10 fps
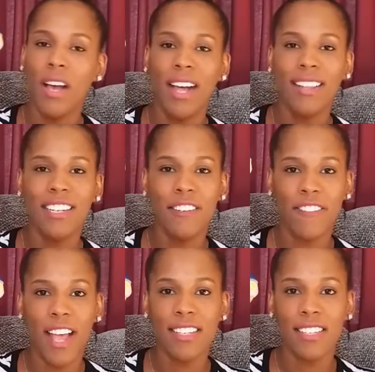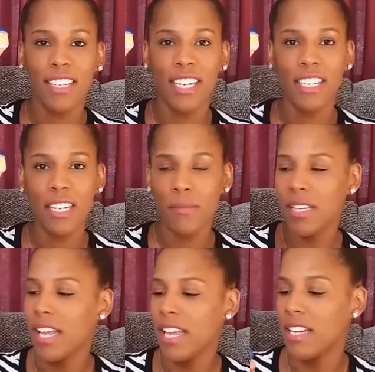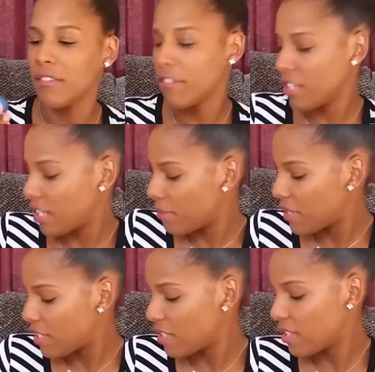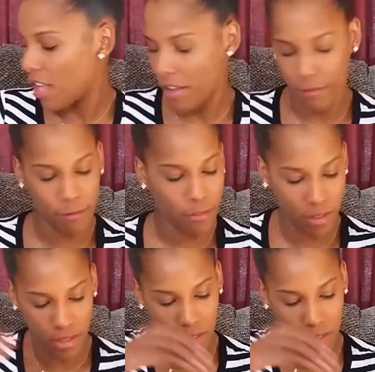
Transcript: A little Vaseline comes in handy for the lips and stuff.